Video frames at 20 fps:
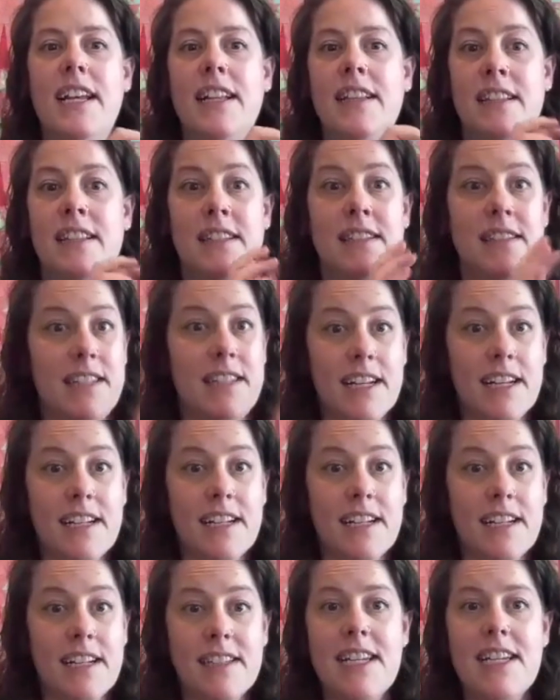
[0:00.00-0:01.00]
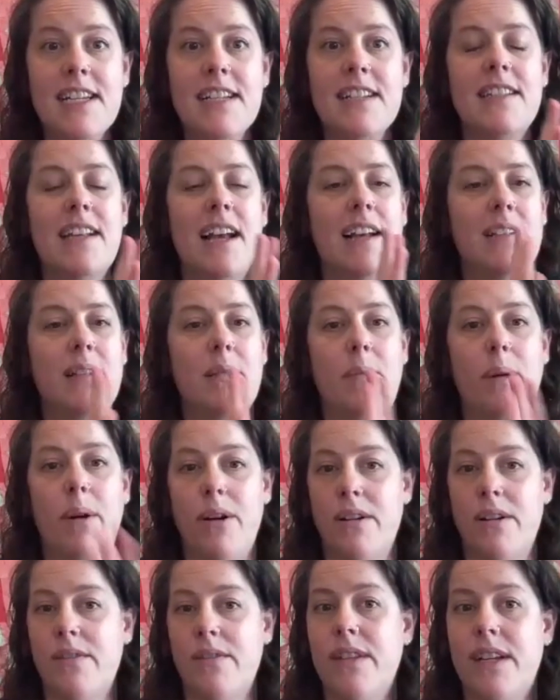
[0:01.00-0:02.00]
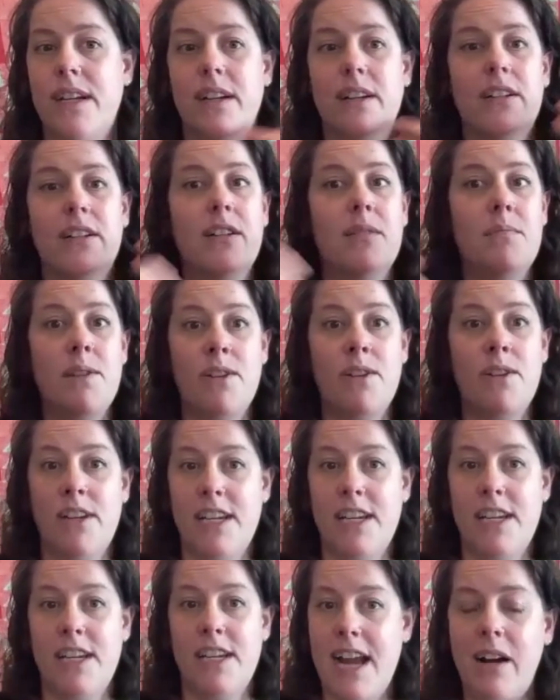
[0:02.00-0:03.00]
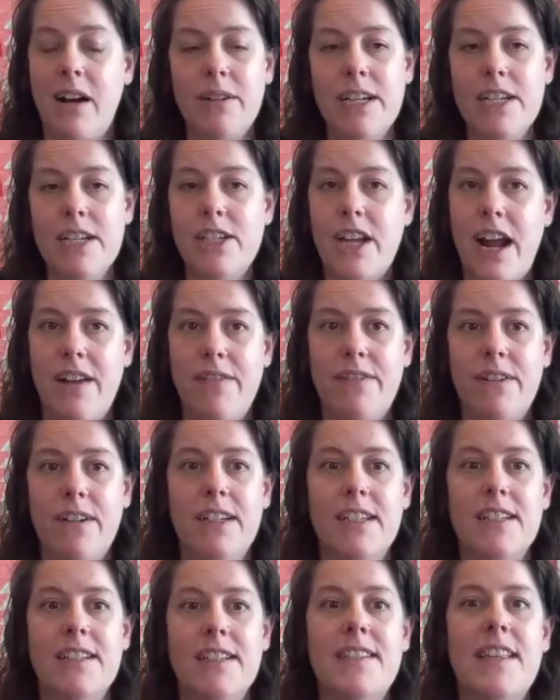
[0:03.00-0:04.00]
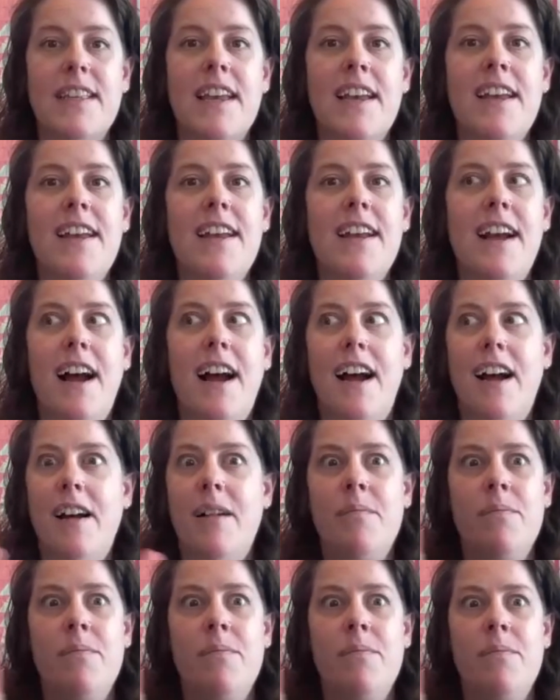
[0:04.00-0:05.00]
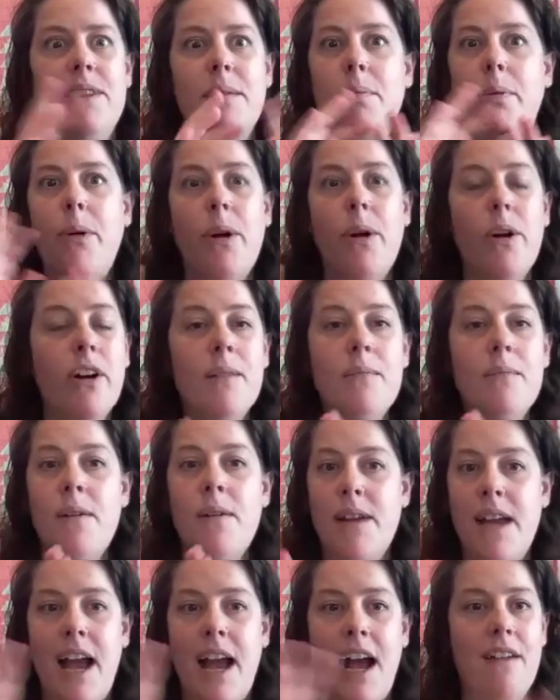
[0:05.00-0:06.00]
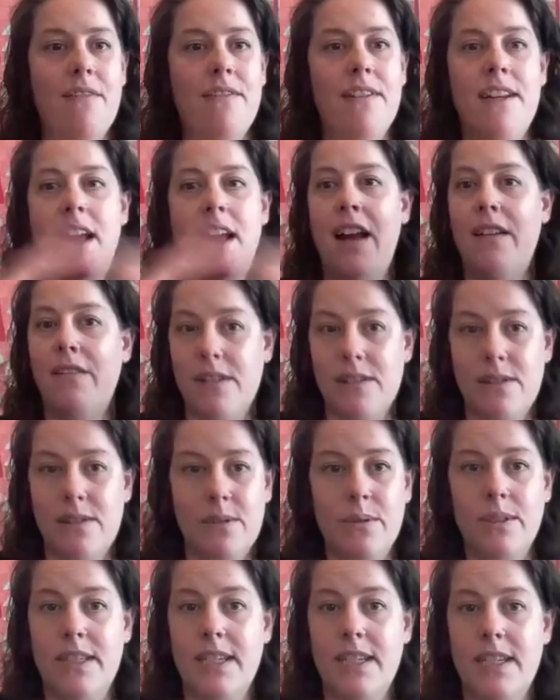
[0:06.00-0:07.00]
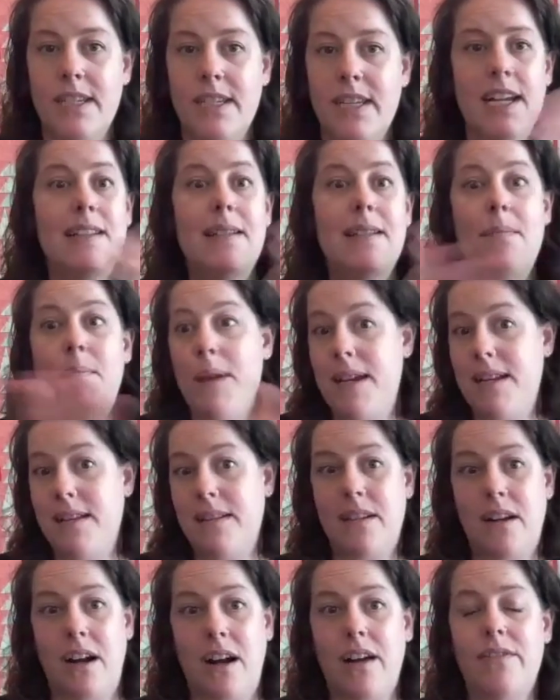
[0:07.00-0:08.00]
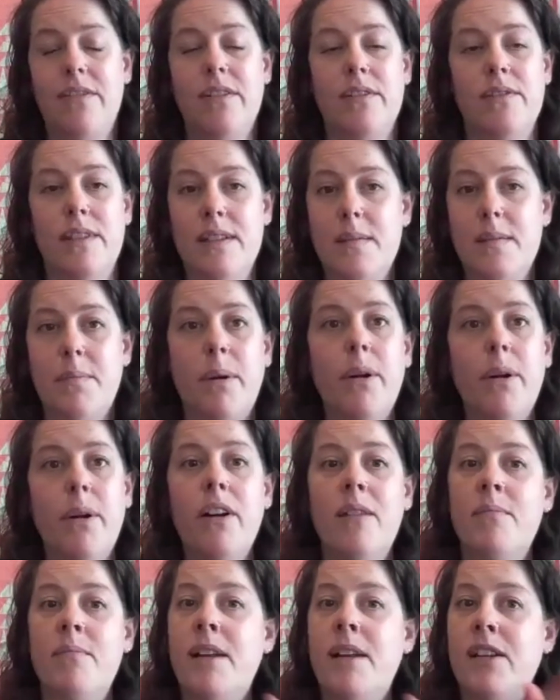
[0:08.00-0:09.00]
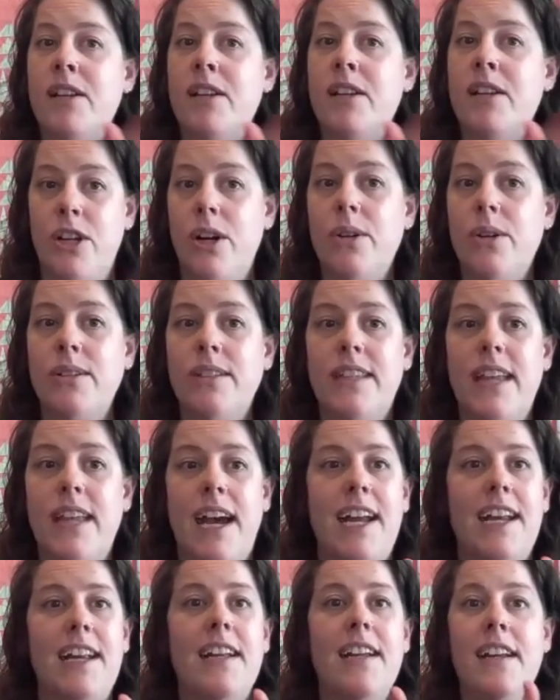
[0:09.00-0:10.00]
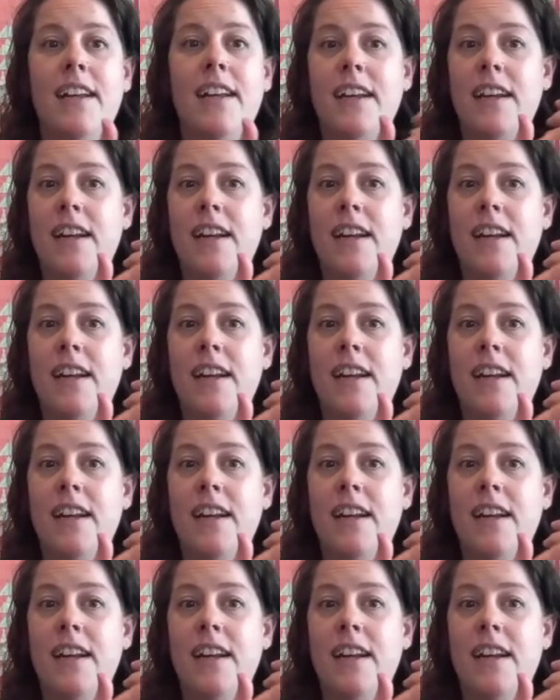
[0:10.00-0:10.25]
in the 60s as a part of their community outreach efforts. The program that we have in every school today is based off of this program that showed that